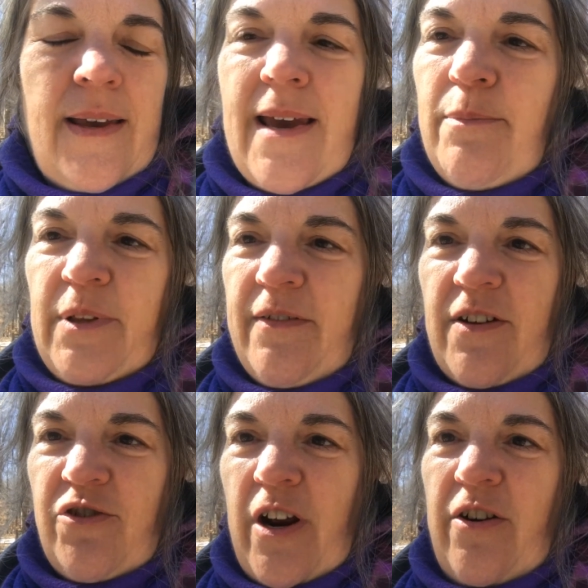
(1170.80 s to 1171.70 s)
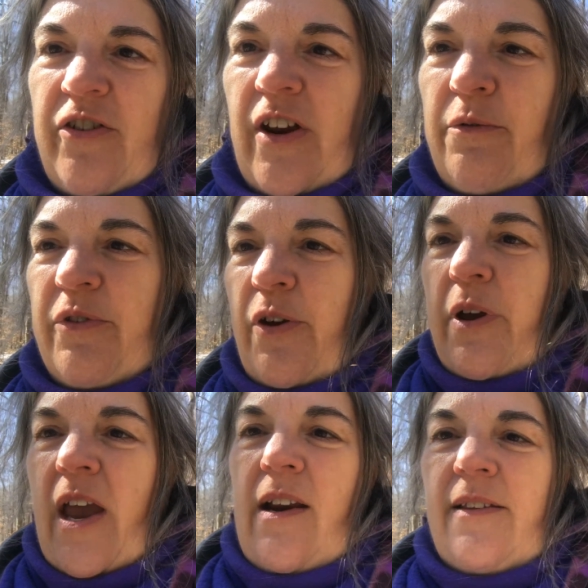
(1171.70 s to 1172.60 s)
can't believe that trainer said it was
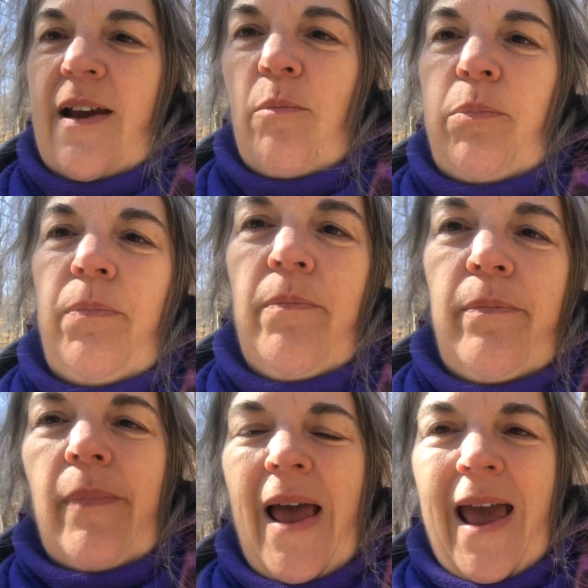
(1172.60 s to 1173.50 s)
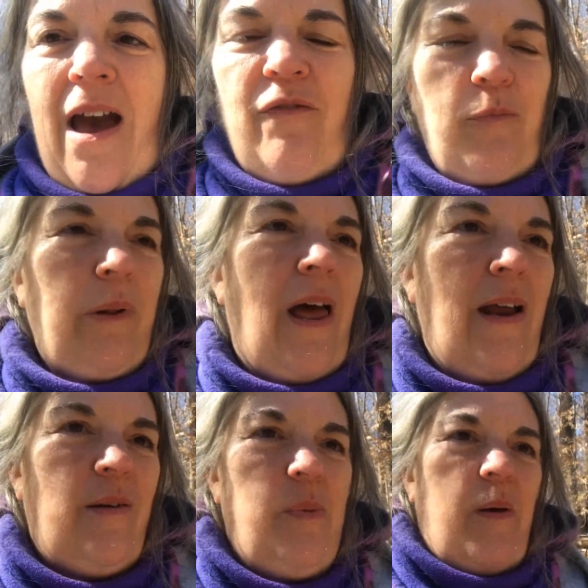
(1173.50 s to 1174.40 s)
okay to take a
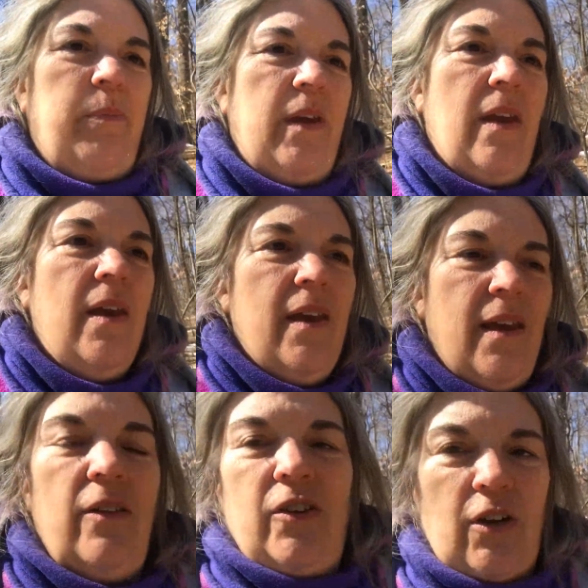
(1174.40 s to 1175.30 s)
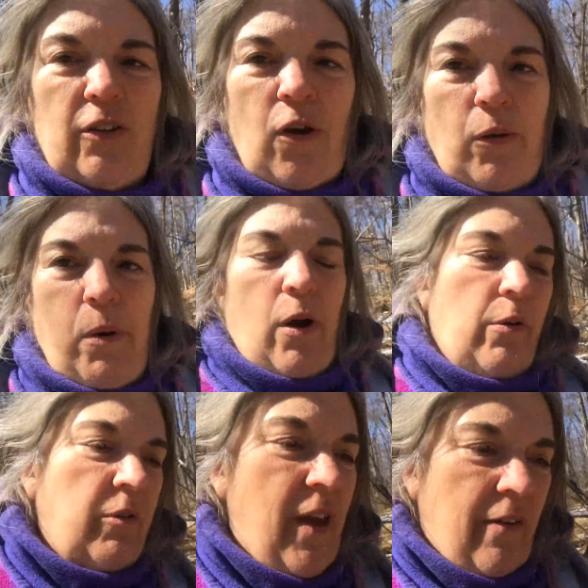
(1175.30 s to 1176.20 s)
half-blind puppy into the dog
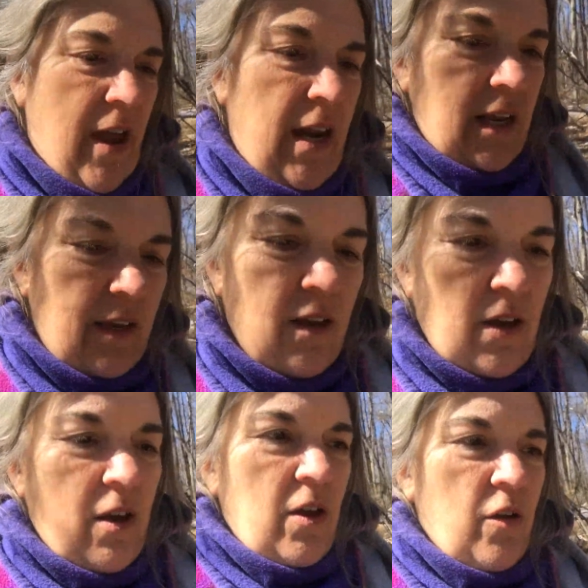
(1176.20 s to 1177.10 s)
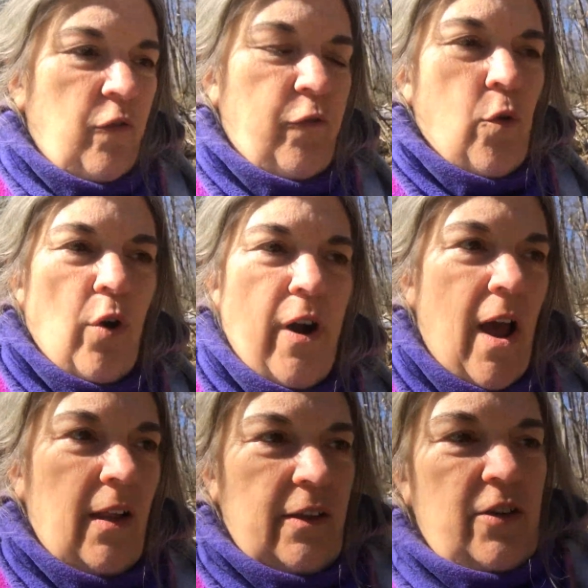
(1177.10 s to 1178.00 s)
park without any
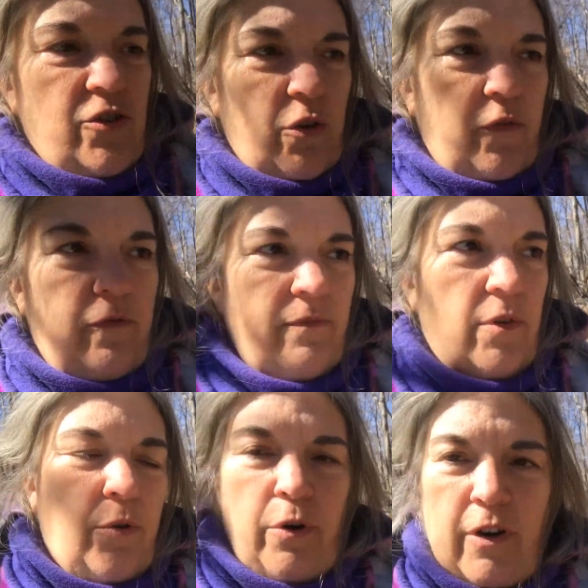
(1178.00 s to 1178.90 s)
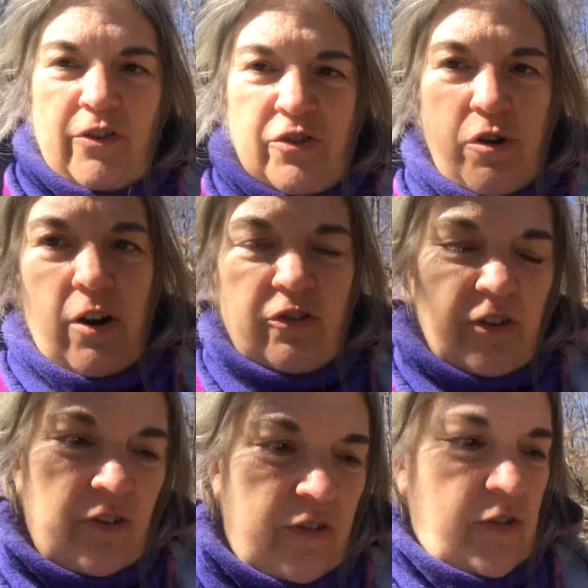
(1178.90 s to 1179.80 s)
foreknowledge or
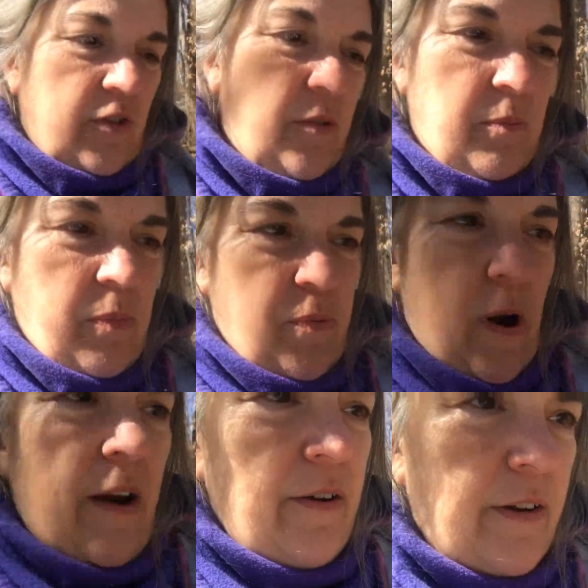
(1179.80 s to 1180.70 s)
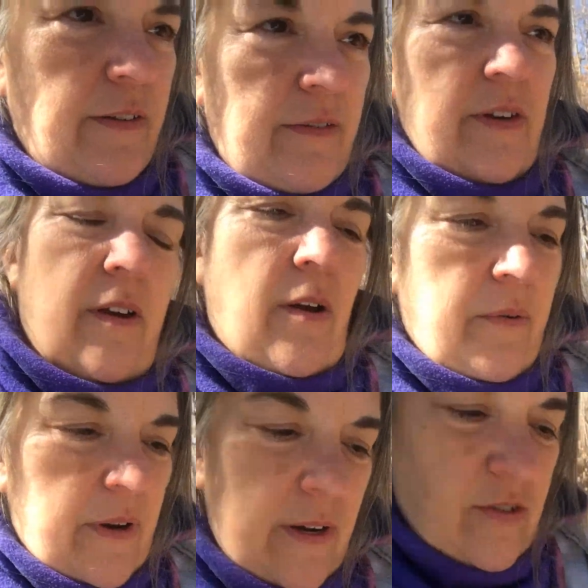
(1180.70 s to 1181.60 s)
instructions prior to
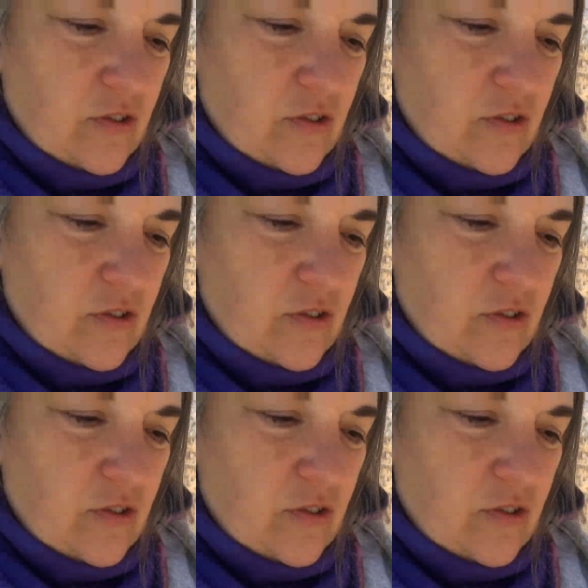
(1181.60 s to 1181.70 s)
going.